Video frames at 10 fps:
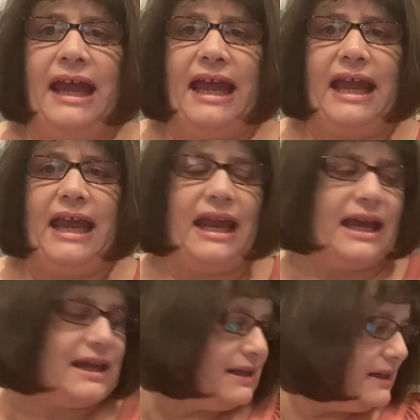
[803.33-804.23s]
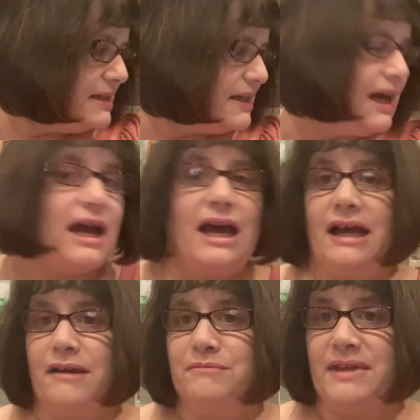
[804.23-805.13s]
And
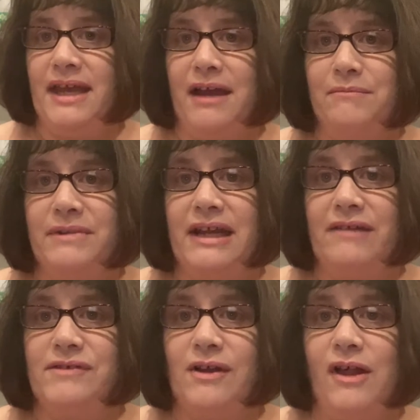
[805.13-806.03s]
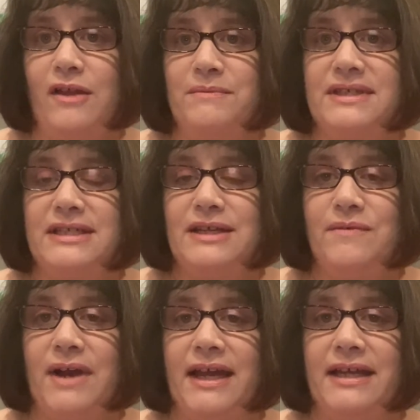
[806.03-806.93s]
yeah, I'm gonna have to call them and see
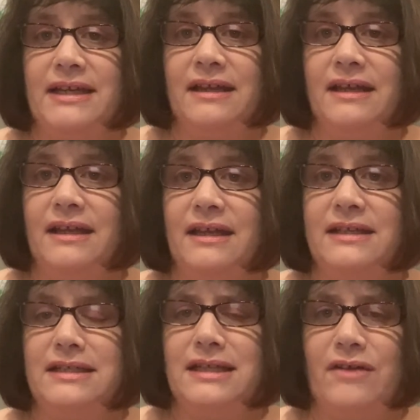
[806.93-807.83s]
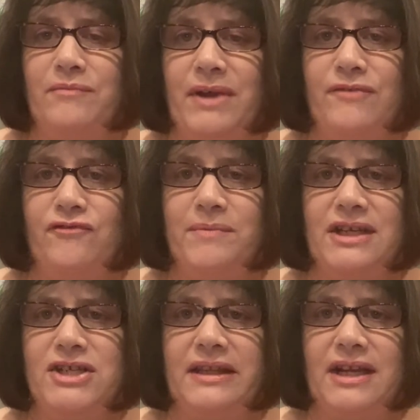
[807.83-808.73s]
why it didn't have my
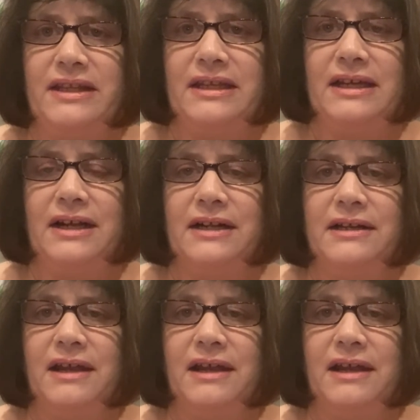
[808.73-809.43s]
information on the card.